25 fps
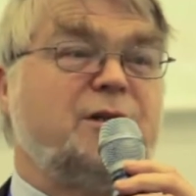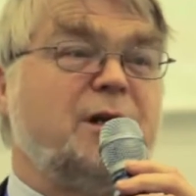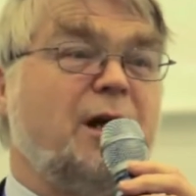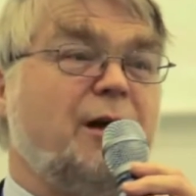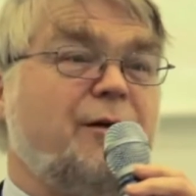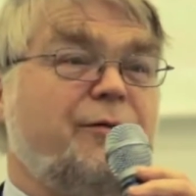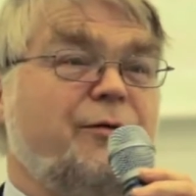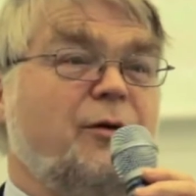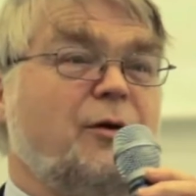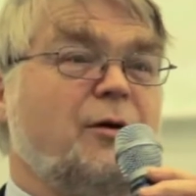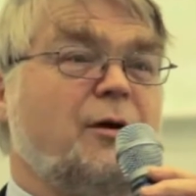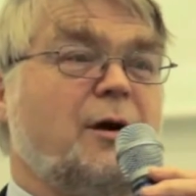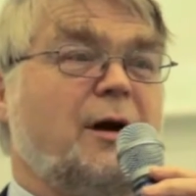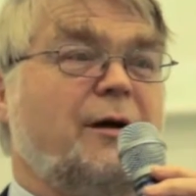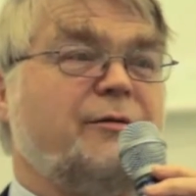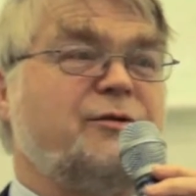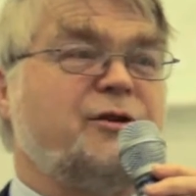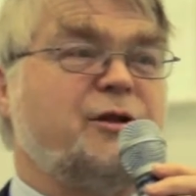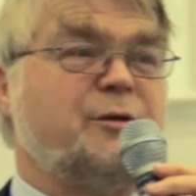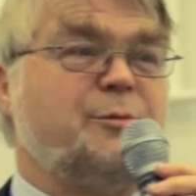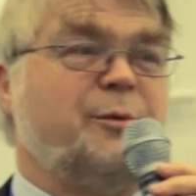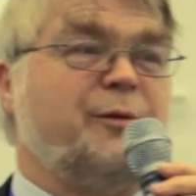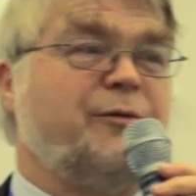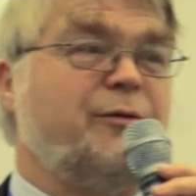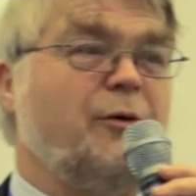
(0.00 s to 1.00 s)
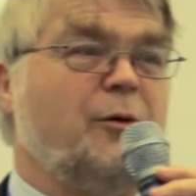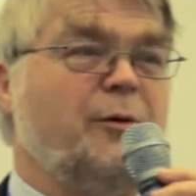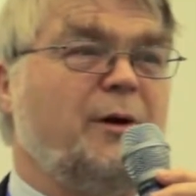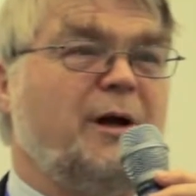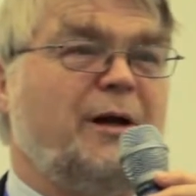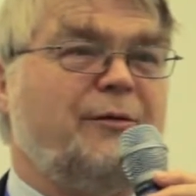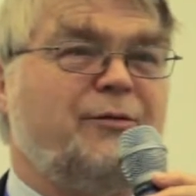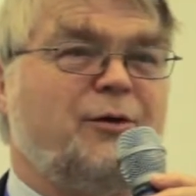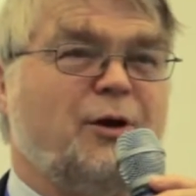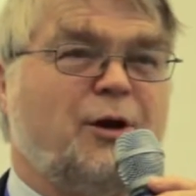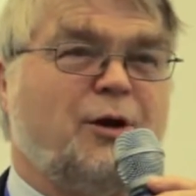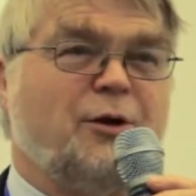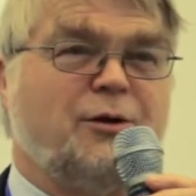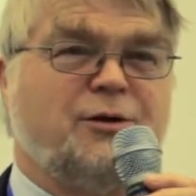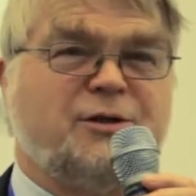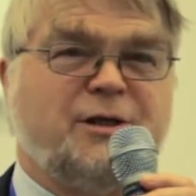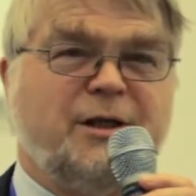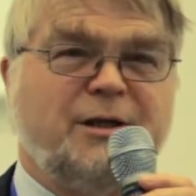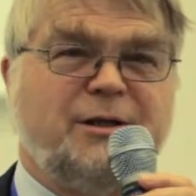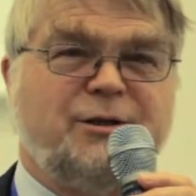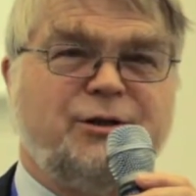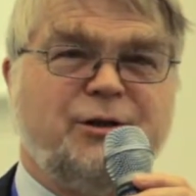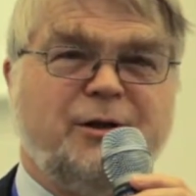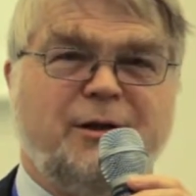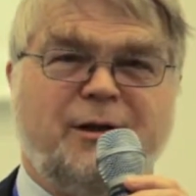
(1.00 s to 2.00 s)
take a photograph just before we left the
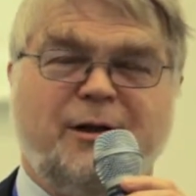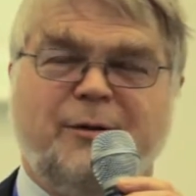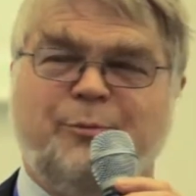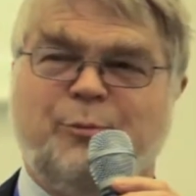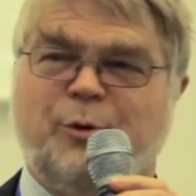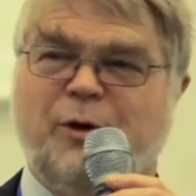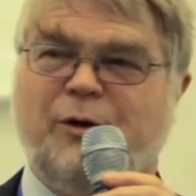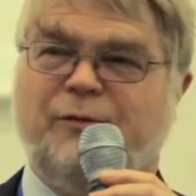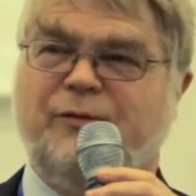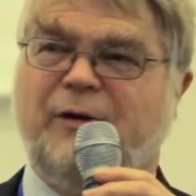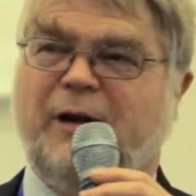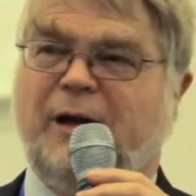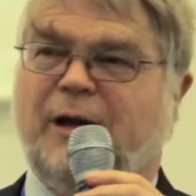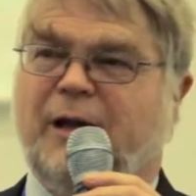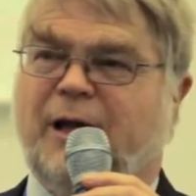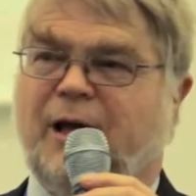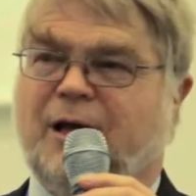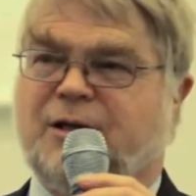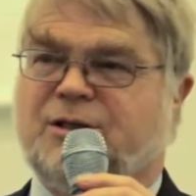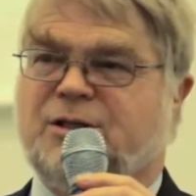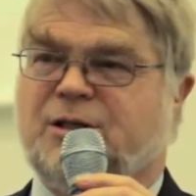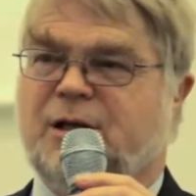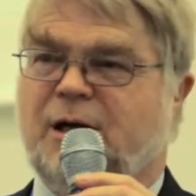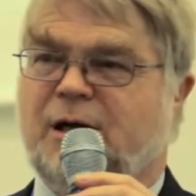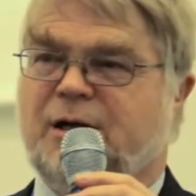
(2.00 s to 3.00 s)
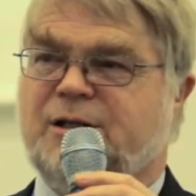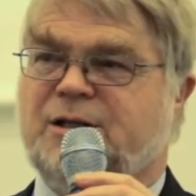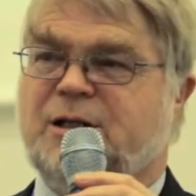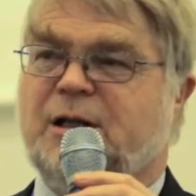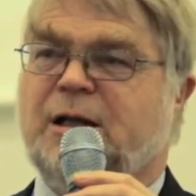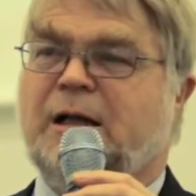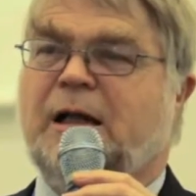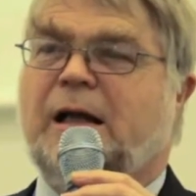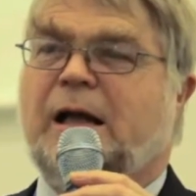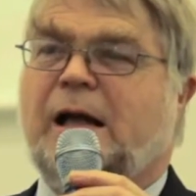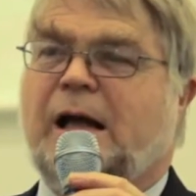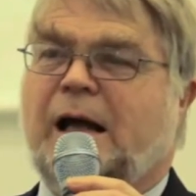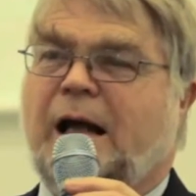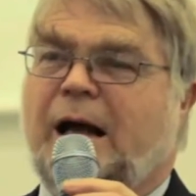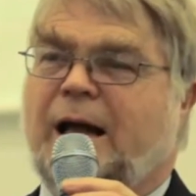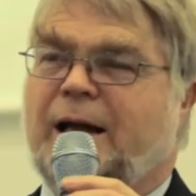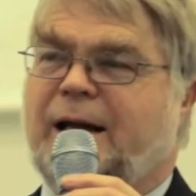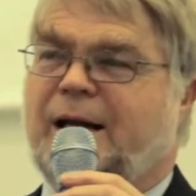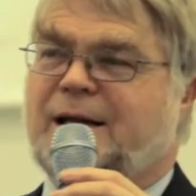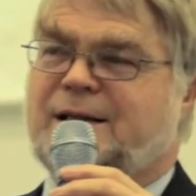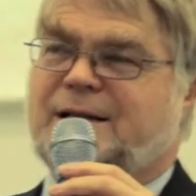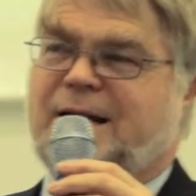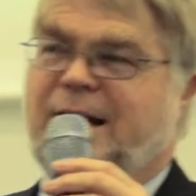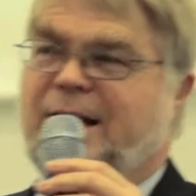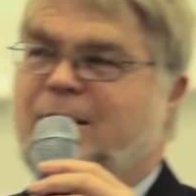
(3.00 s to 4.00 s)
country during the profiling exercise. And
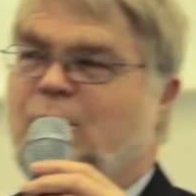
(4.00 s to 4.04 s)
as I